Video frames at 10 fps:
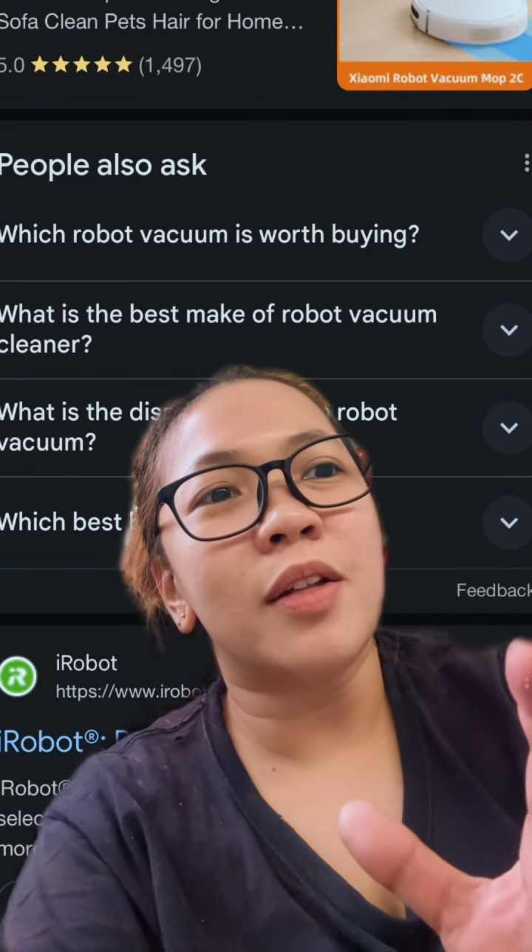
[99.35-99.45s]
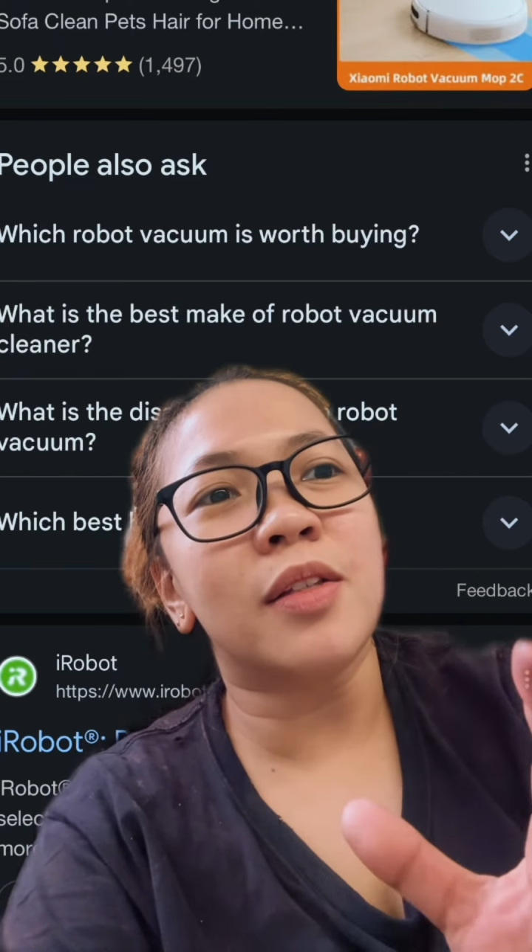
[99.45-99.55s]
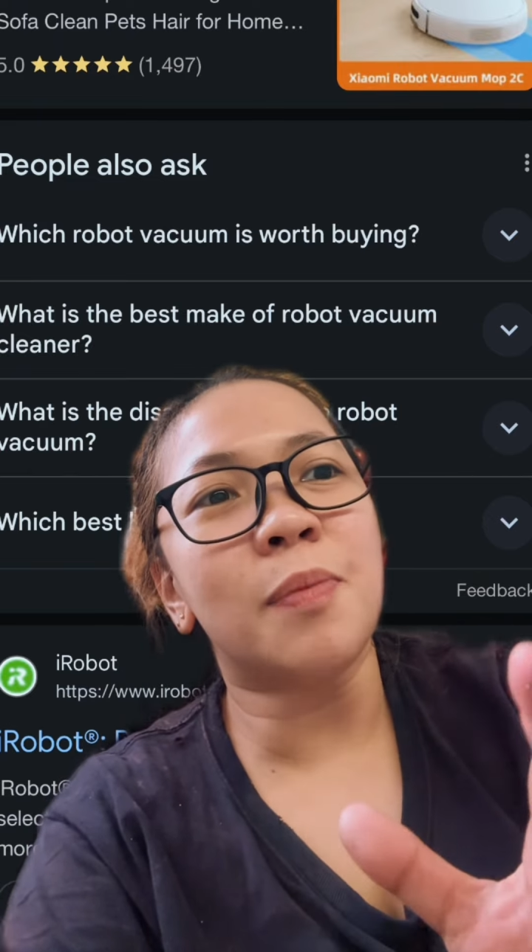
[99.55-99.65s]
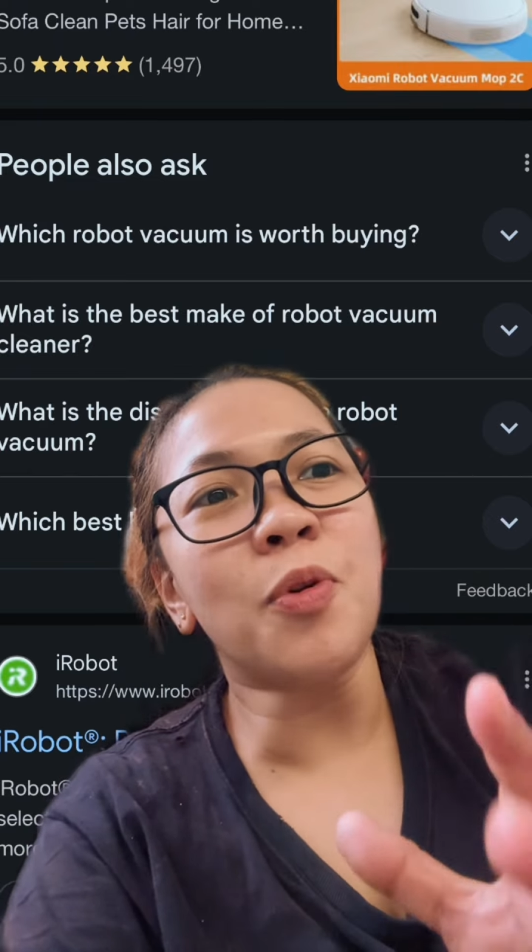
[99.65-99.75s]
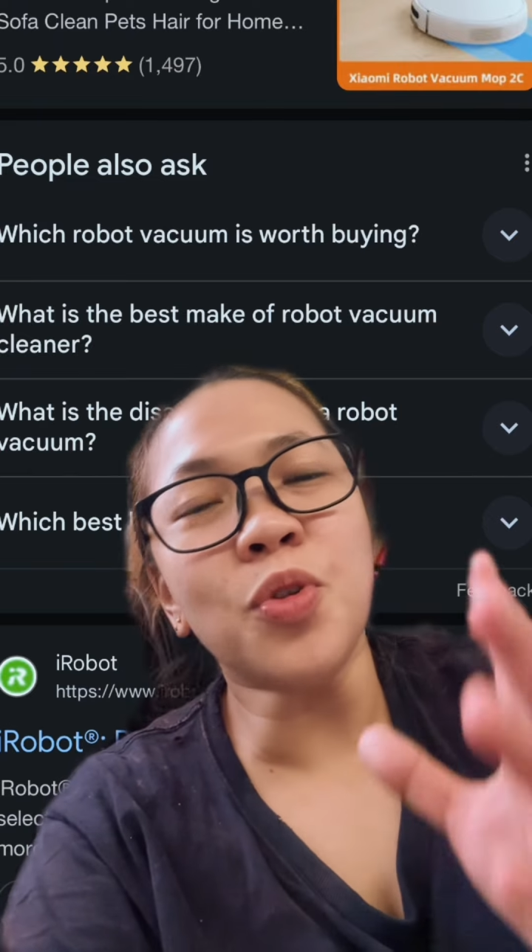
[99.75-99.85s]

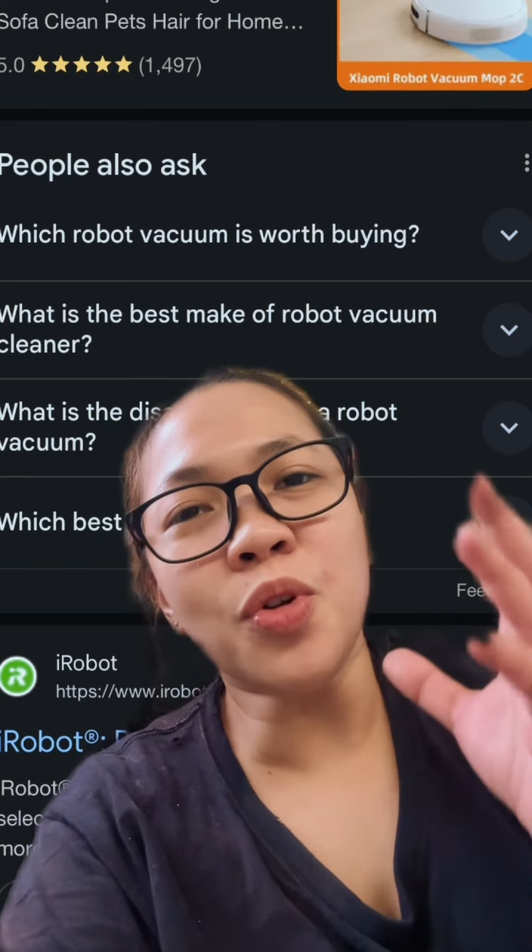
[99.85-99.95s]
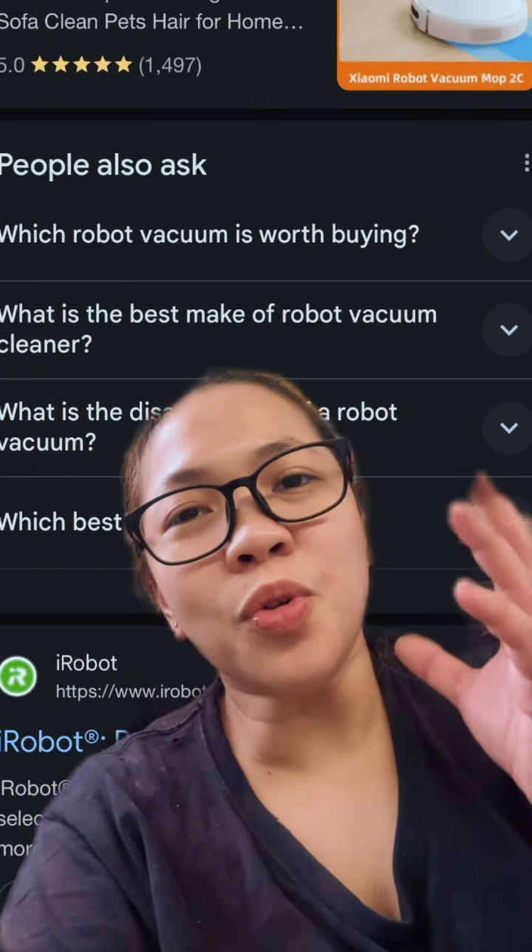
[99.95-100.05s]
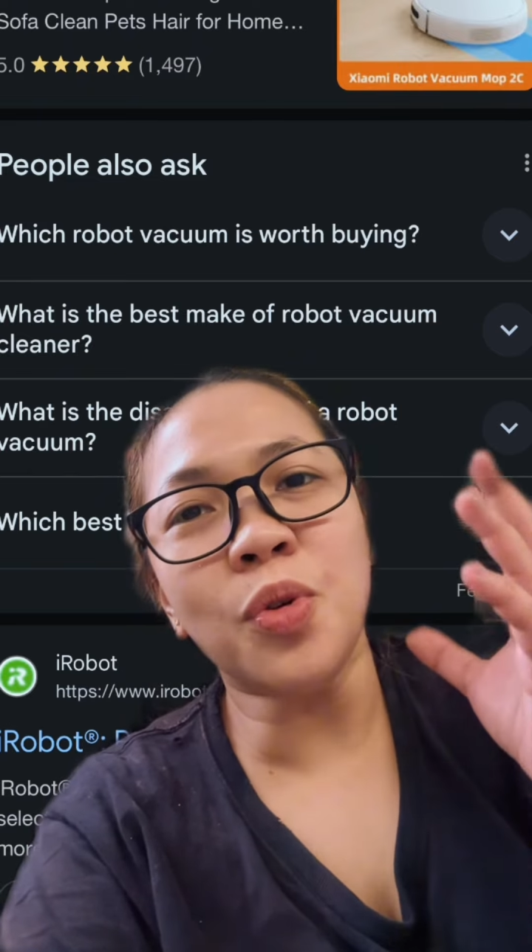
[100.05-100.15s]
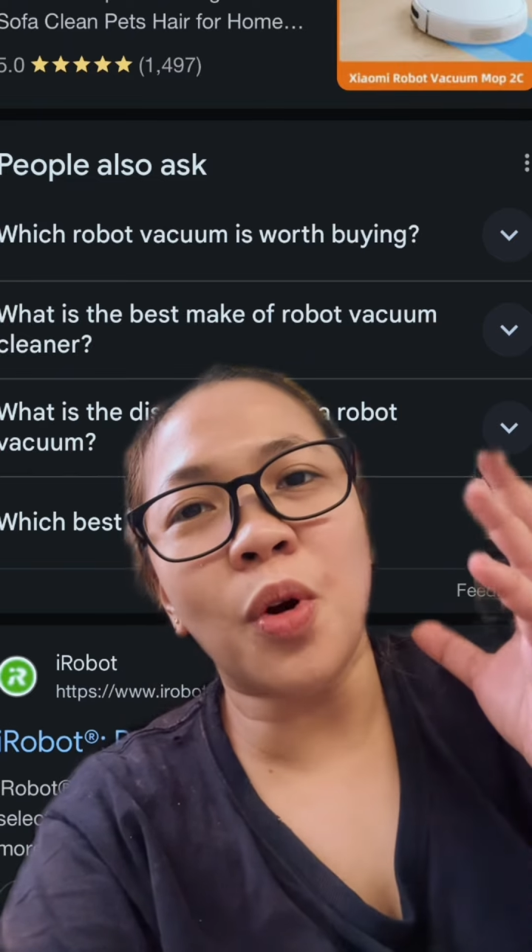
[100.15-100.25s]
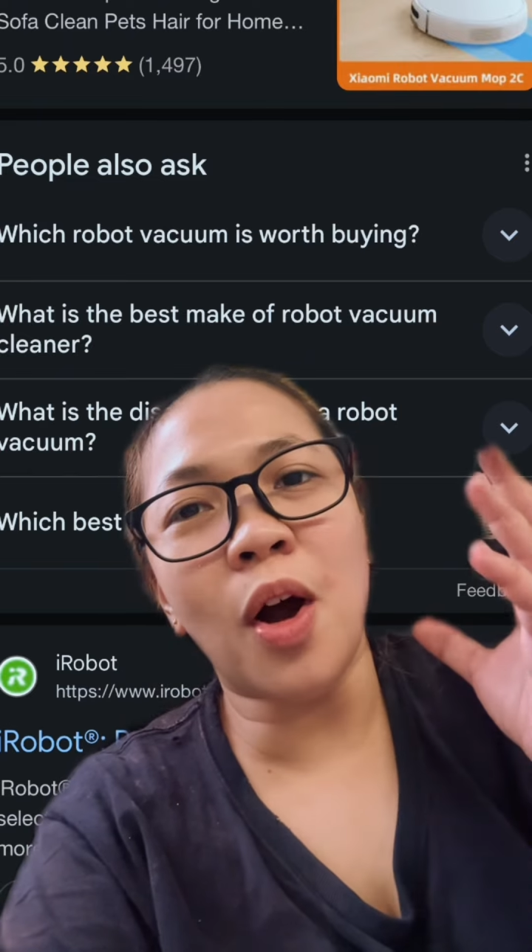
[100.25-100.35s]
the person
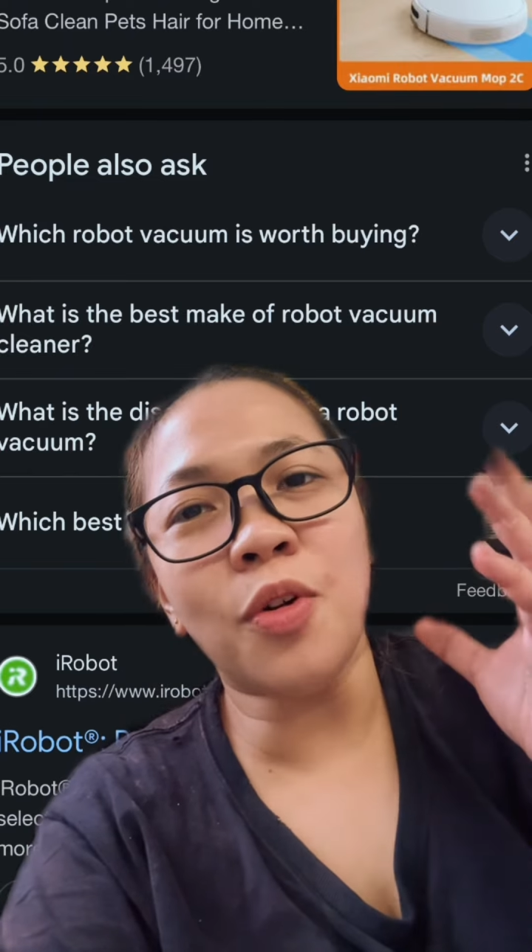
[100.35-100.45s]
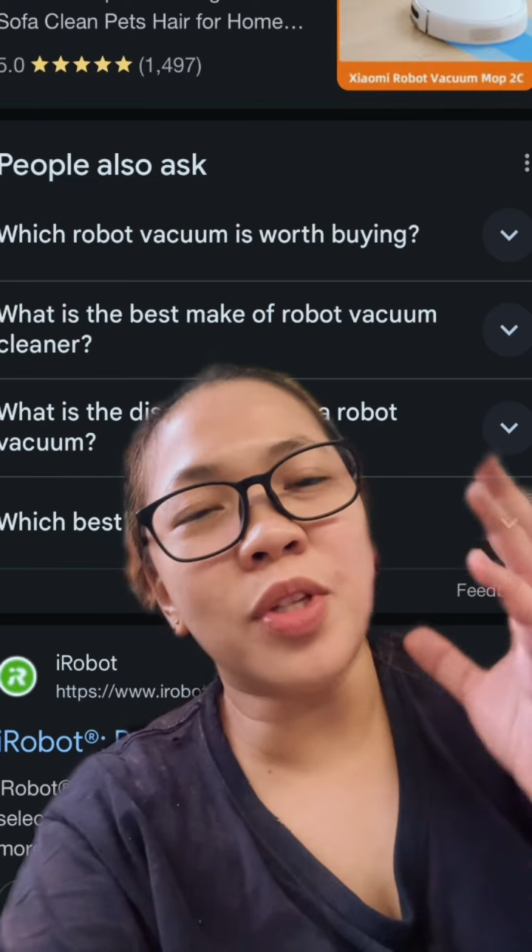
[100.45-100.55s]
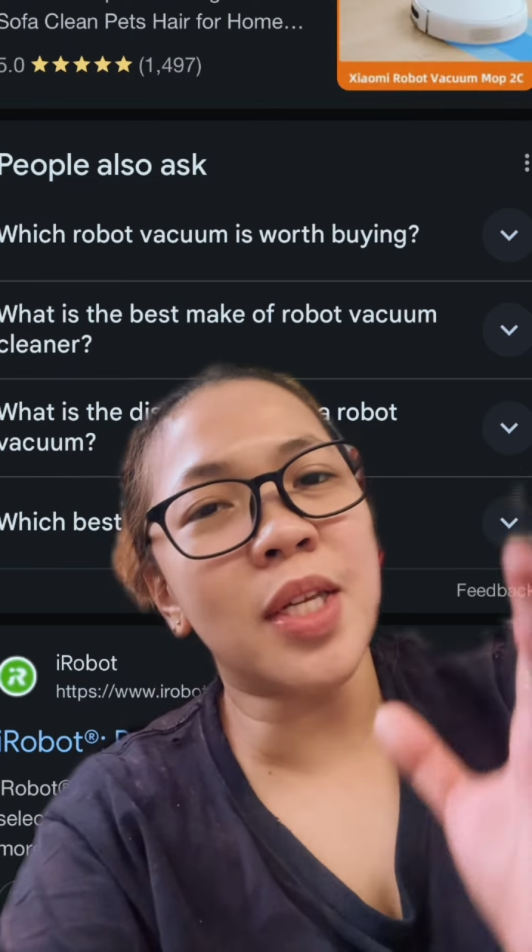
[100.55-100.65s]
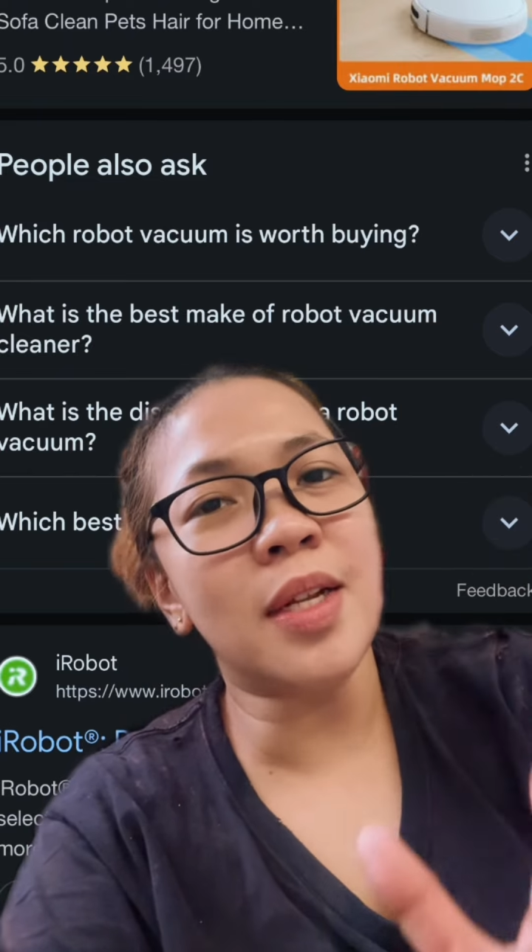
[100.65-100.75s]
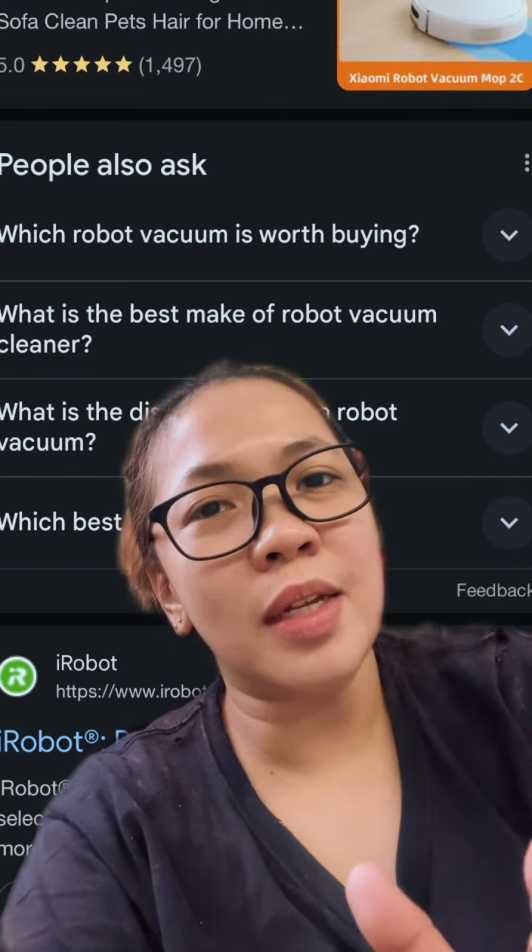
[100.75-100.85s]

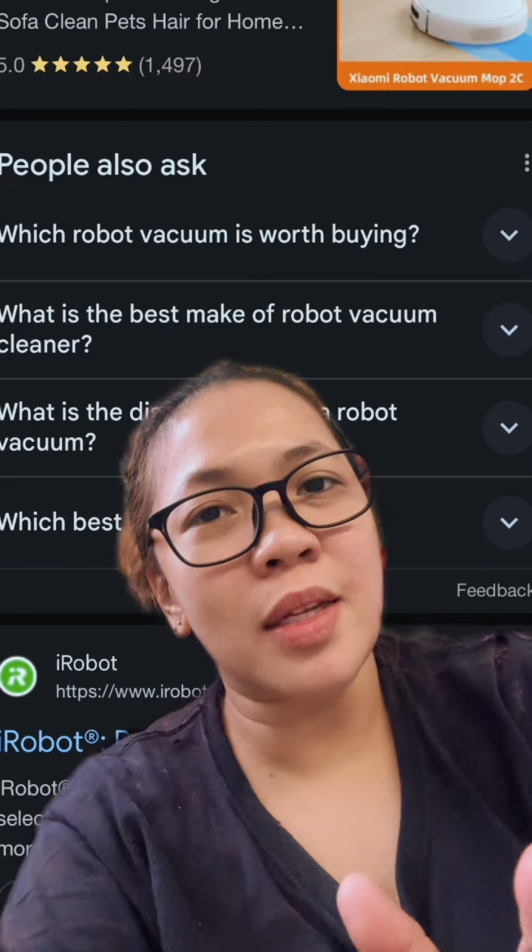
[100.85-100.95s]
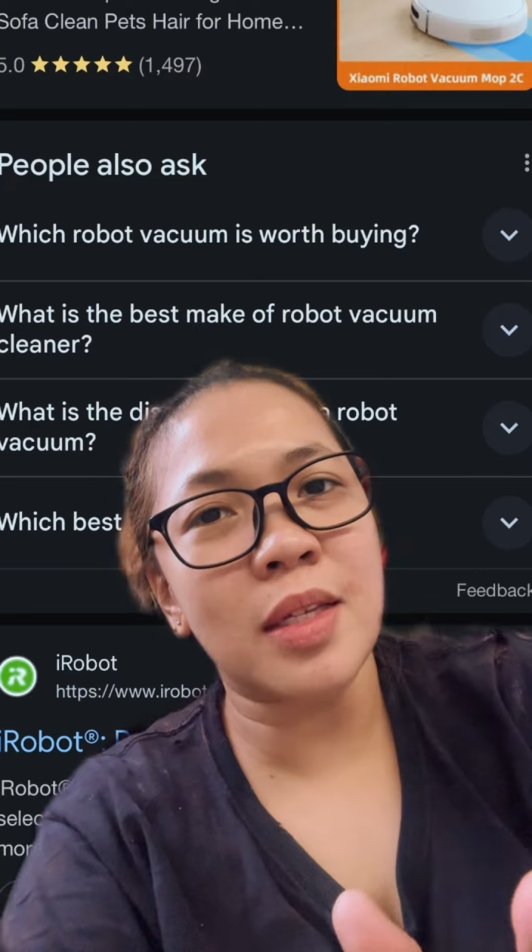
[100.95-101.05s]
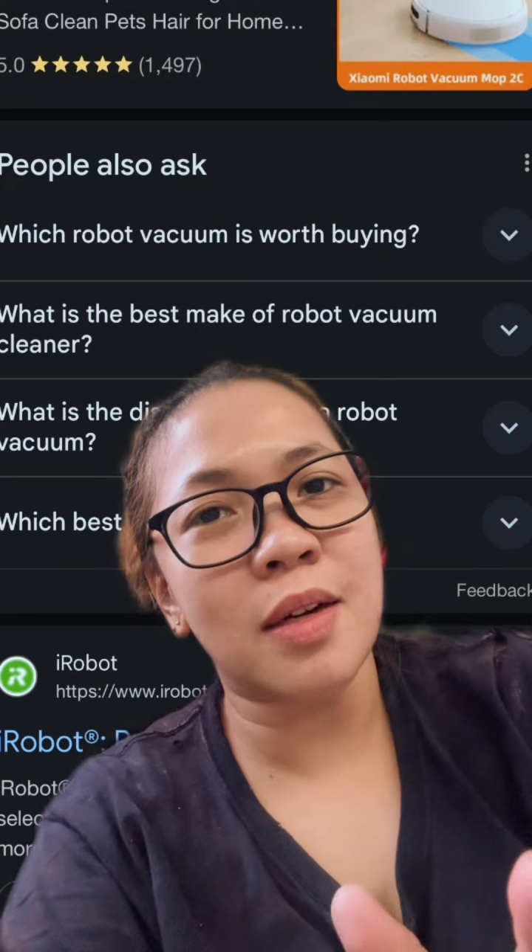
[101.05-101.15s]
considering this